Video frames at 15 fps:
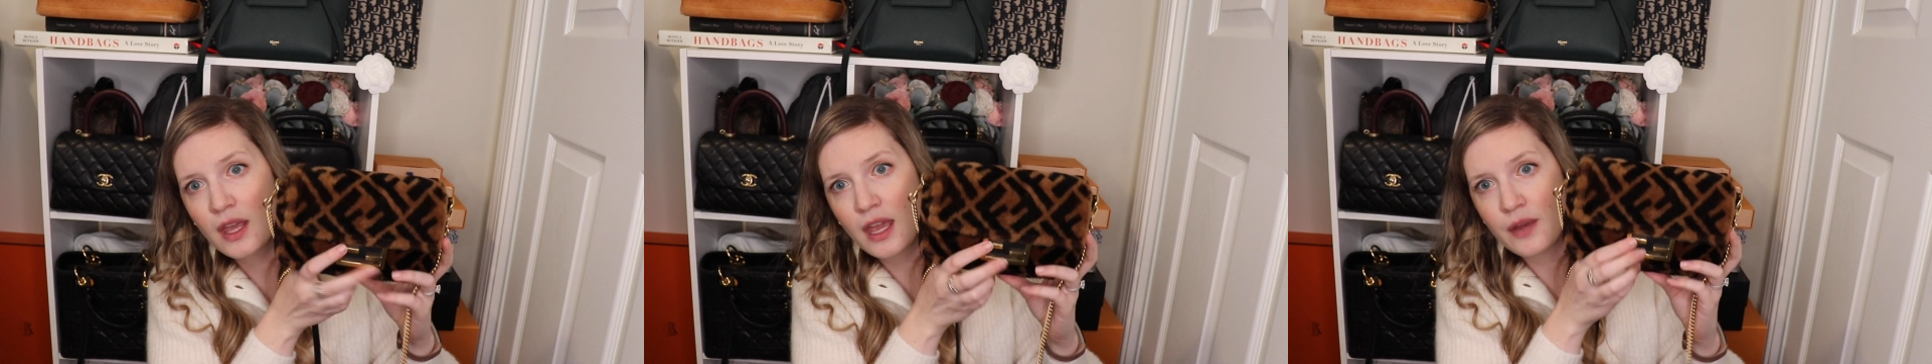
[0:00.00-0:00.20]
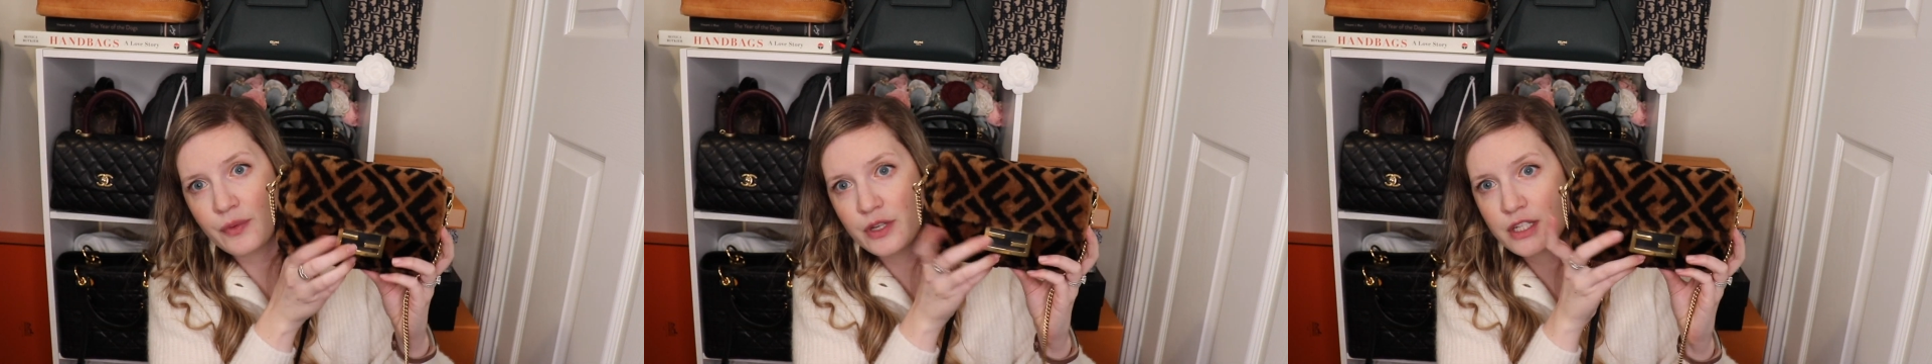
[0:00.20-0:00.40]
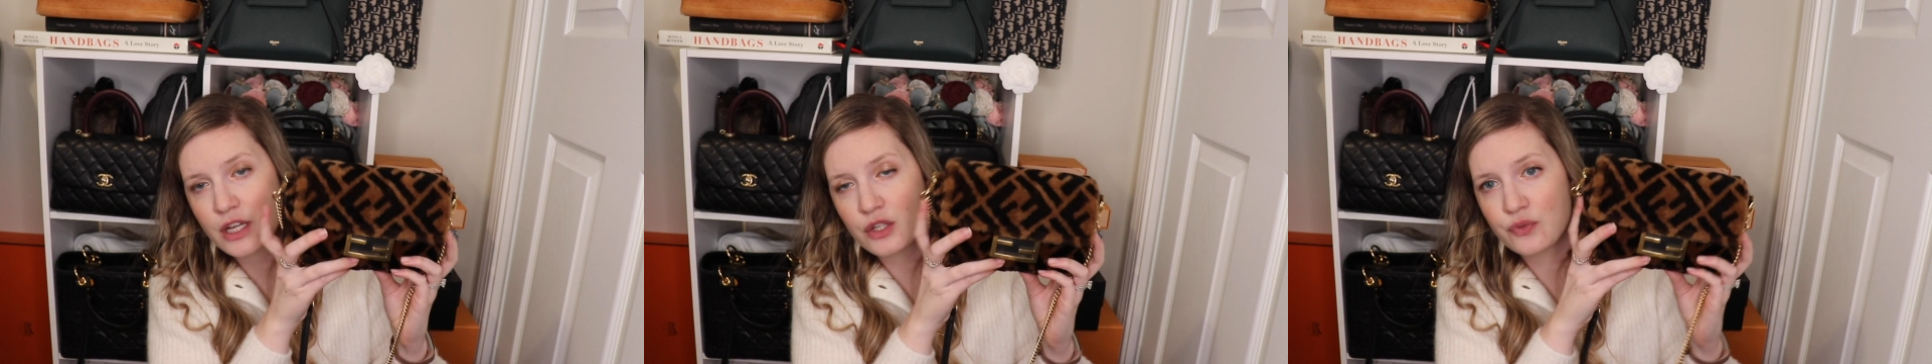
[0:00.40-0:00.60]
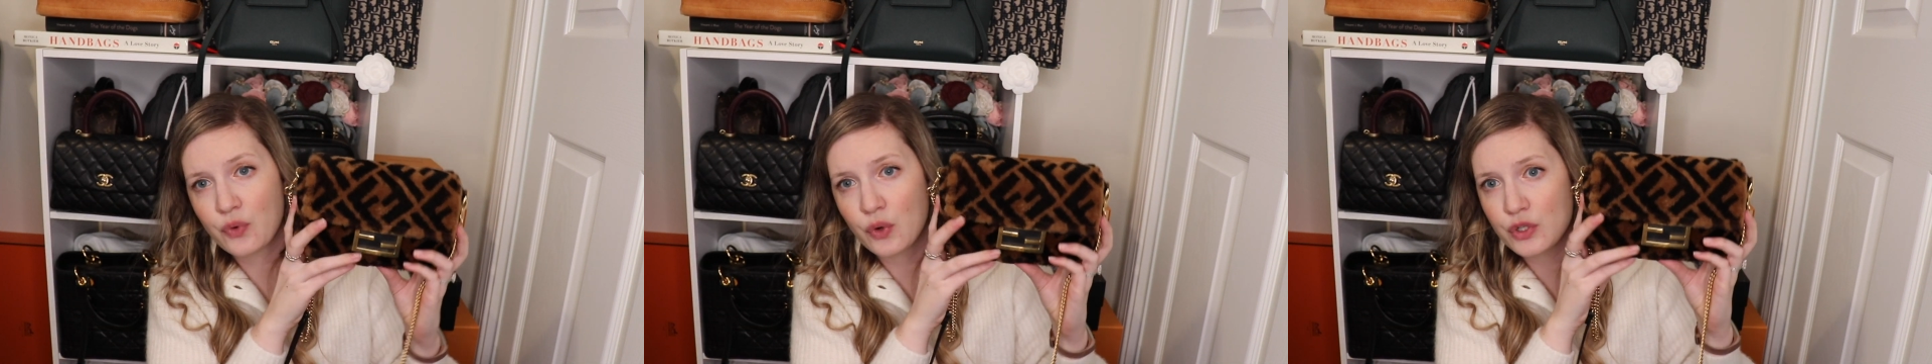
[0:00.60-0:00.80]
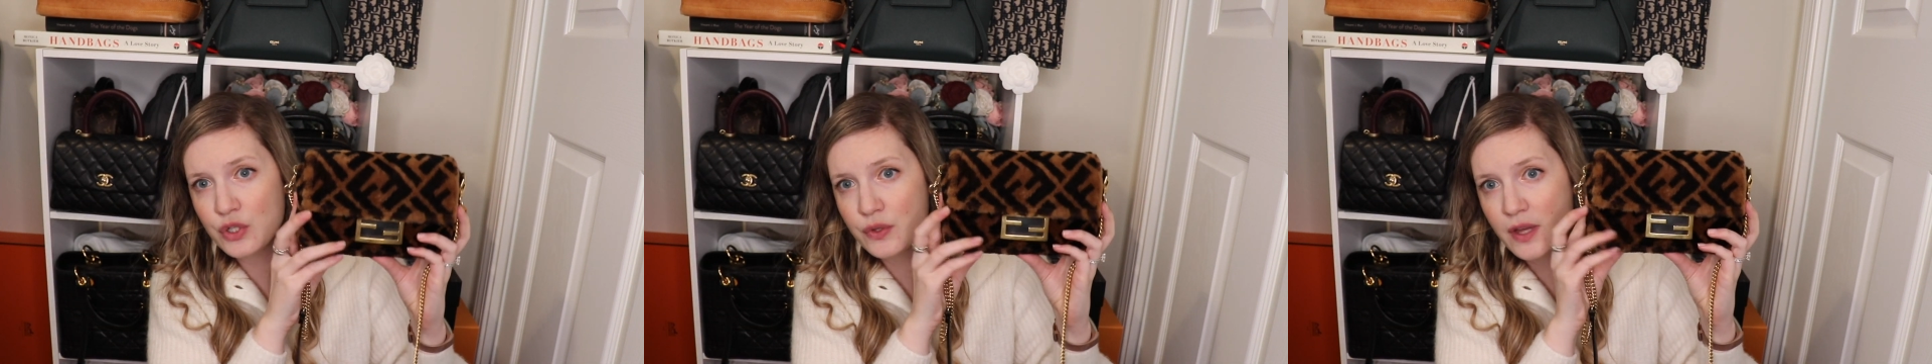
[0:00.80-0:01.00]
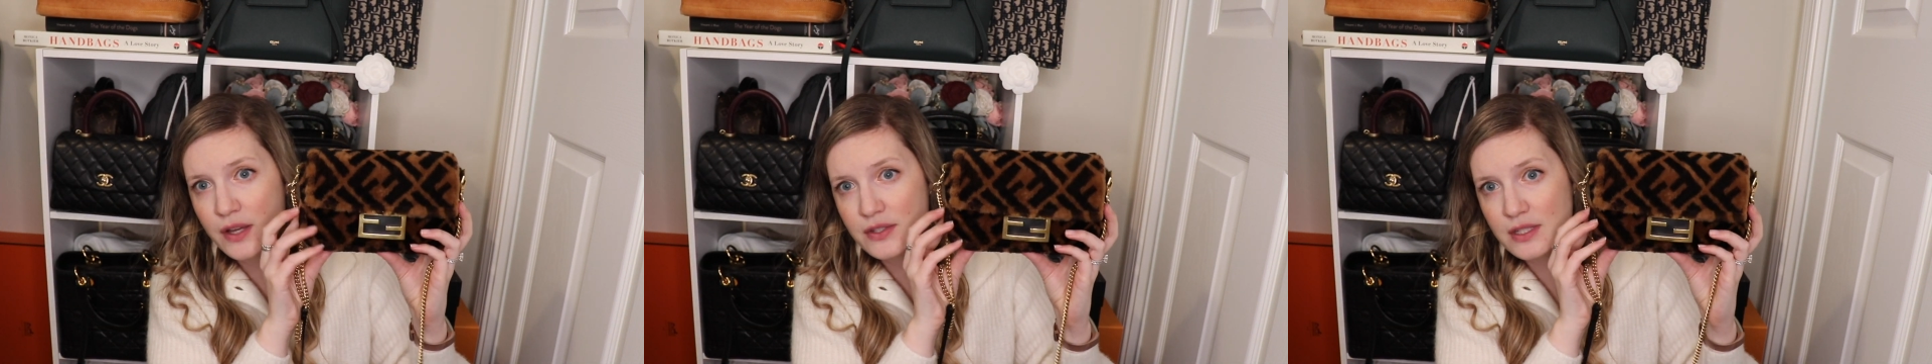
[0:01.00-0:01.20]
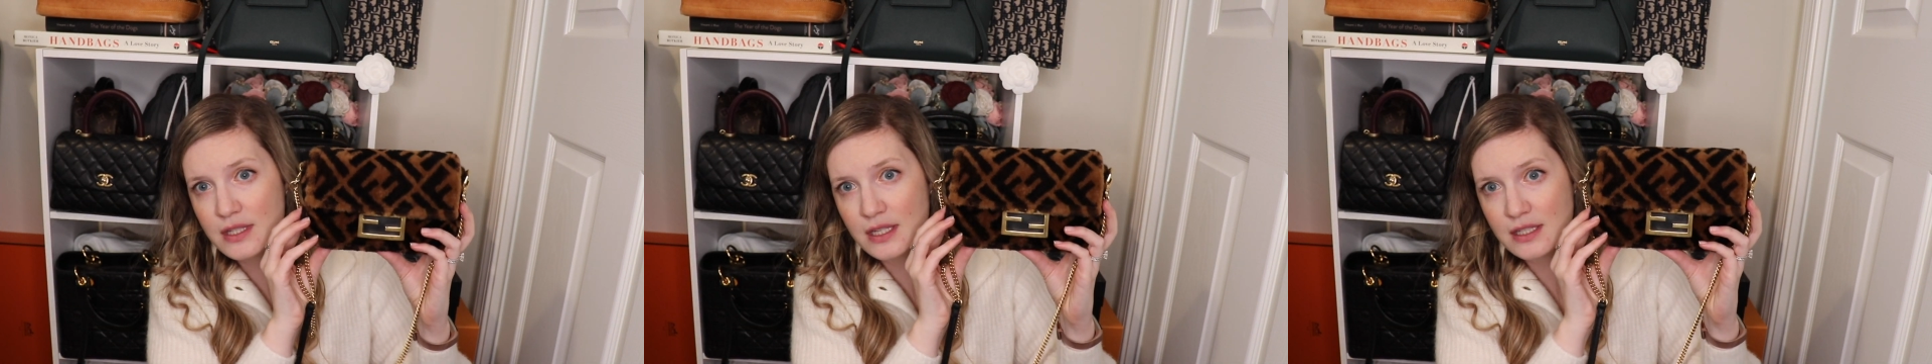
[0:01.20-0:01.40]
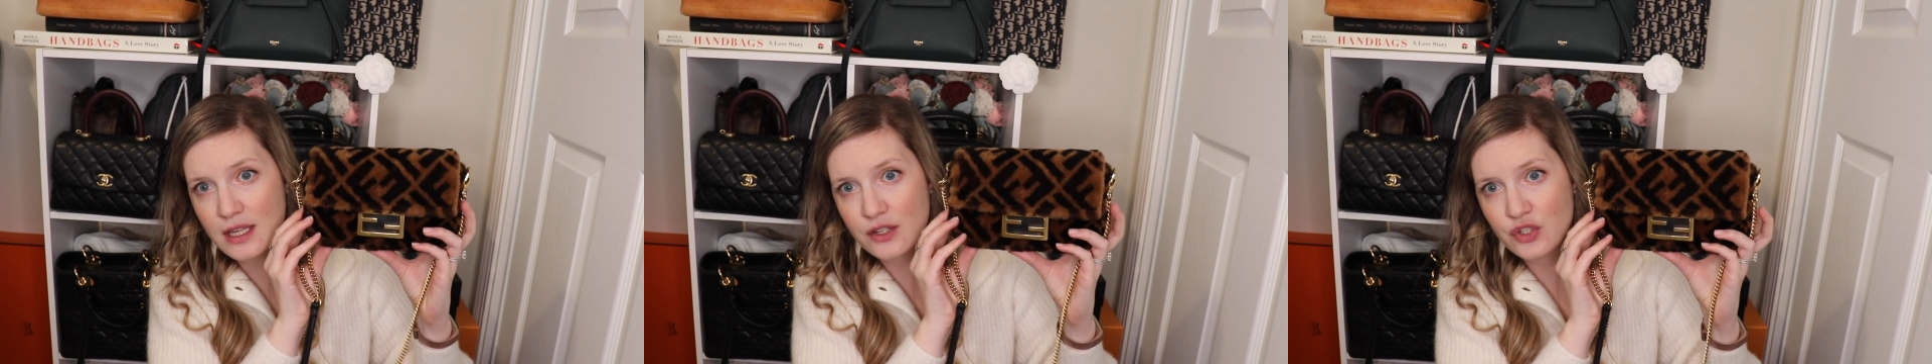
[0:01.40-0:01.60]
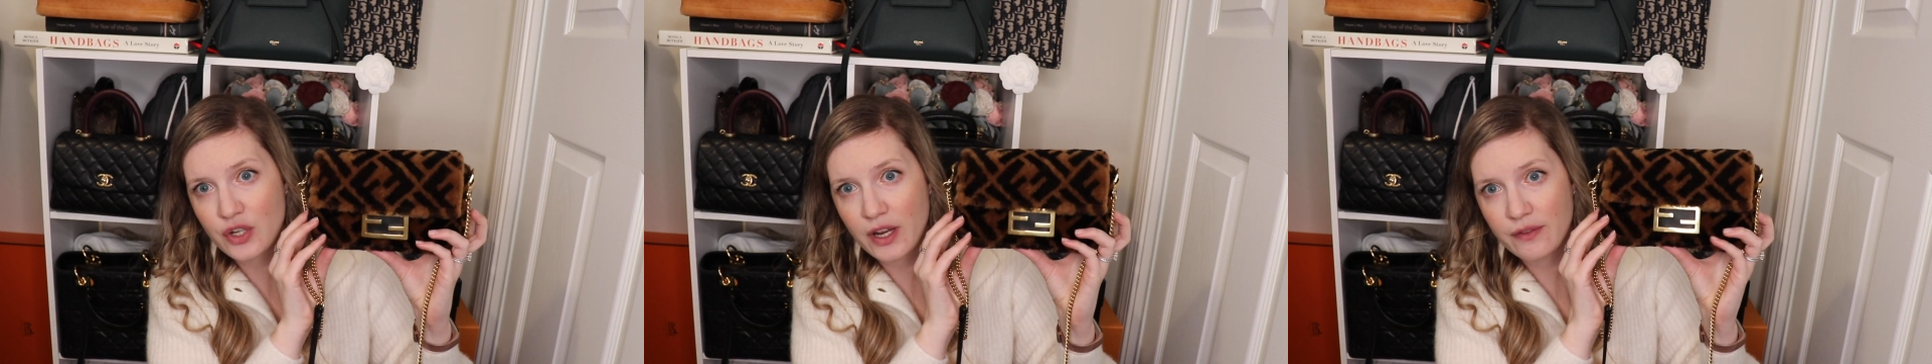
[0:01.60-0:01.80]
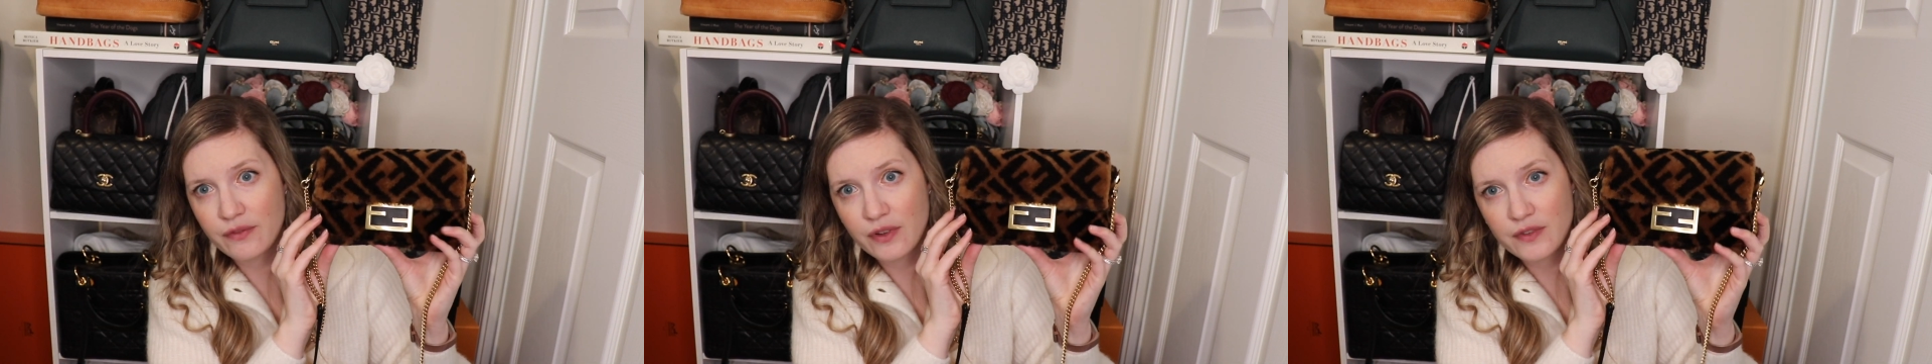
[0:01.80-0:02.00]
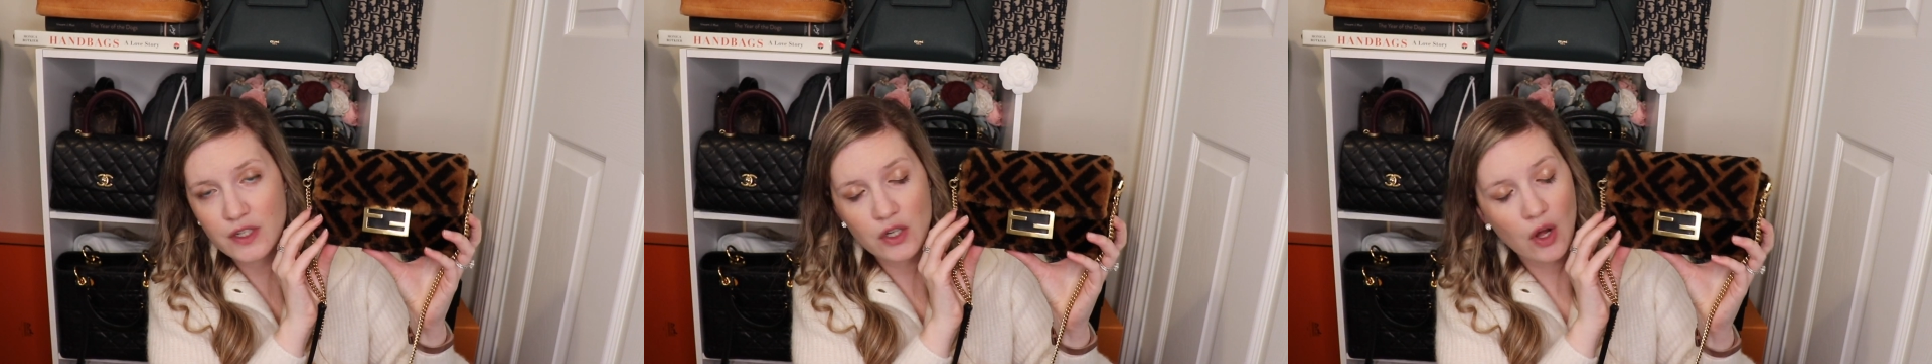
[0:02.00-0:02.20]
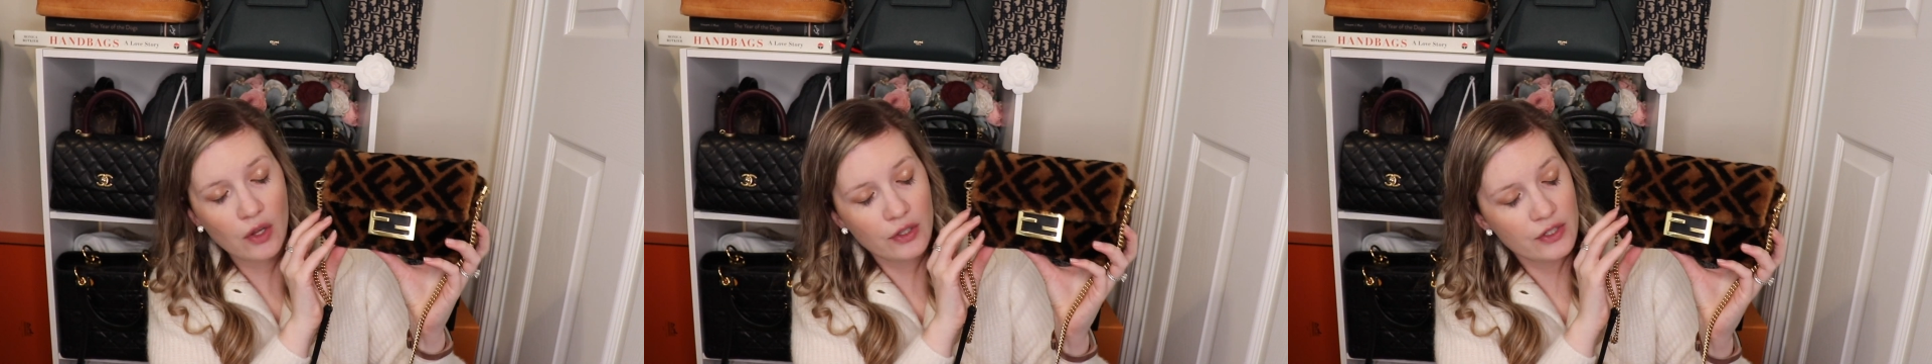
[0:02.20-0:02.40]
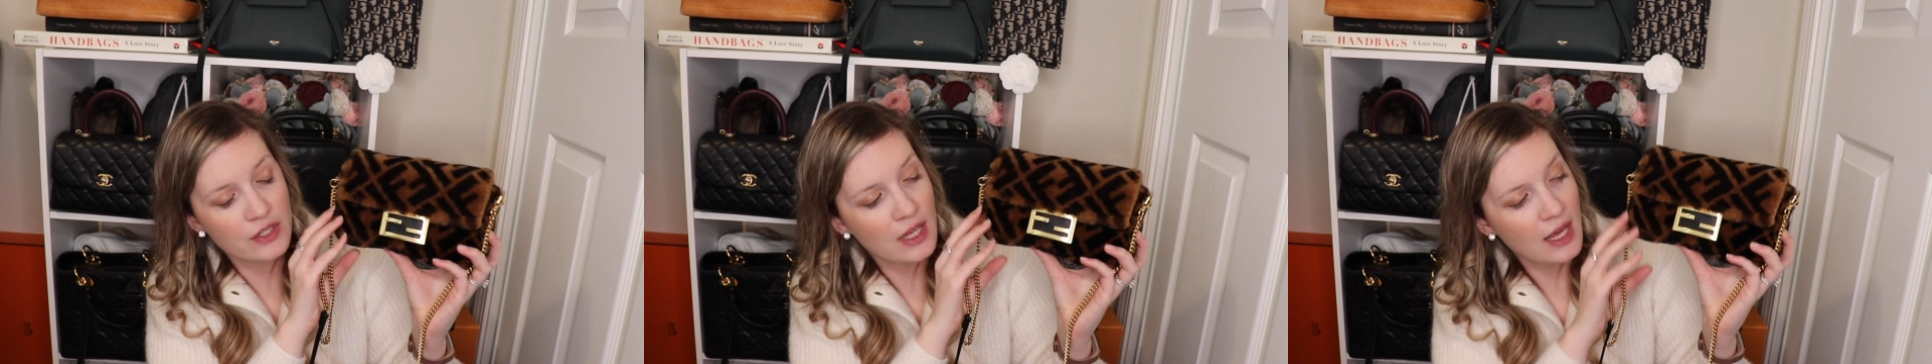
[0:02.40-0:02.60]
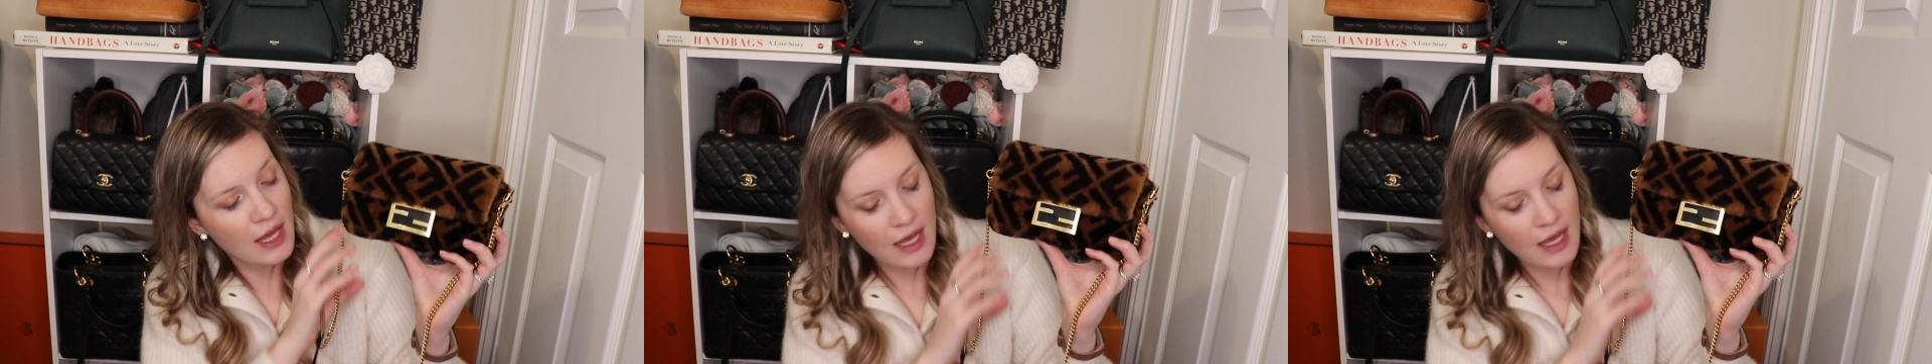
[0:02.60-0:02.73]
It retails for $2,650